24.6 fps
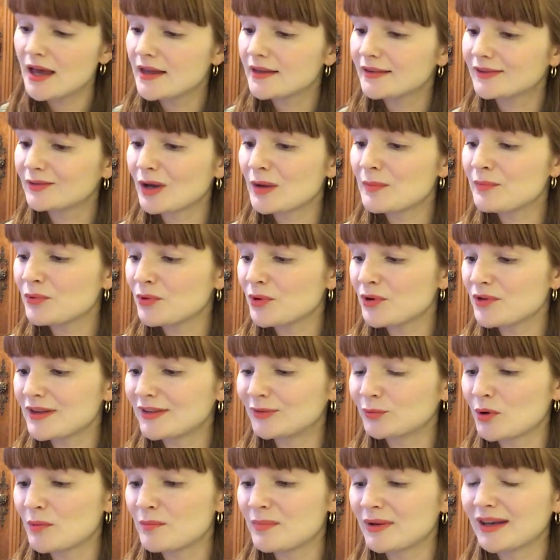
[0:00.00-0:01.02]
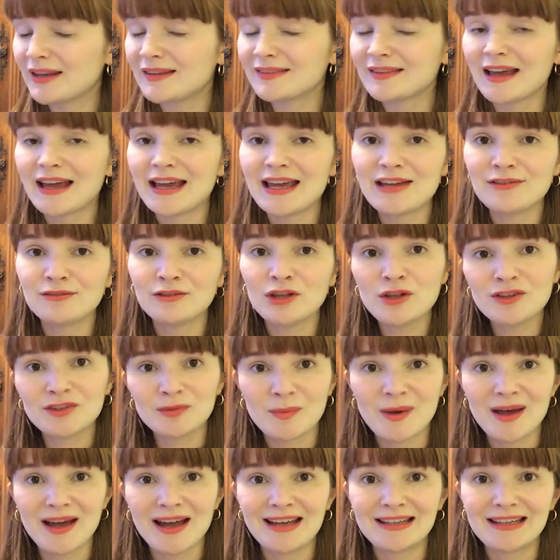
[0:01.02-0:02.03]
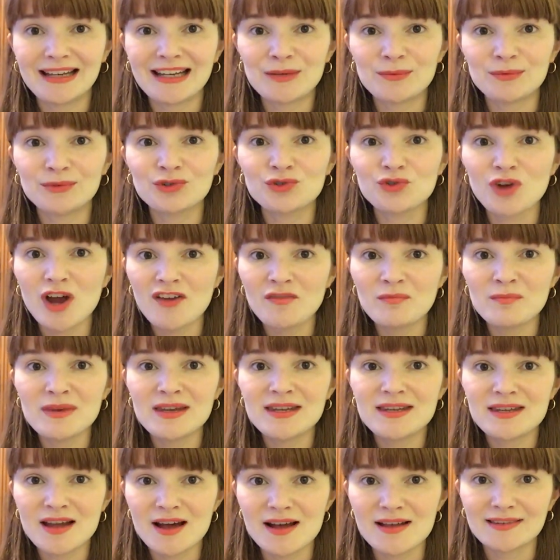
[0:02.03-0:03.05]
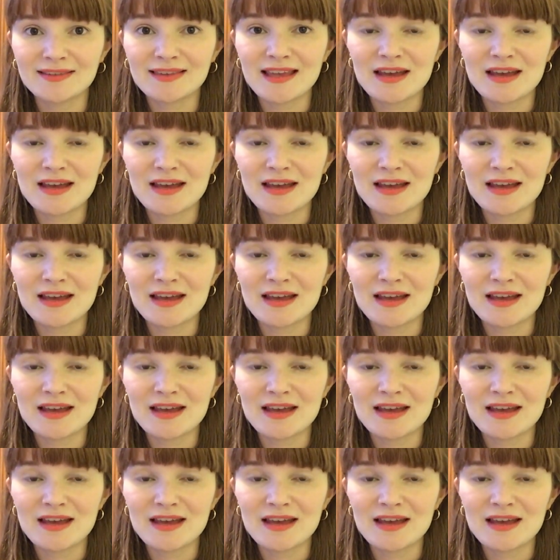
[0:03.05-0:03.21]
So I bought this one because I had lost mine, and it was driving me nuts.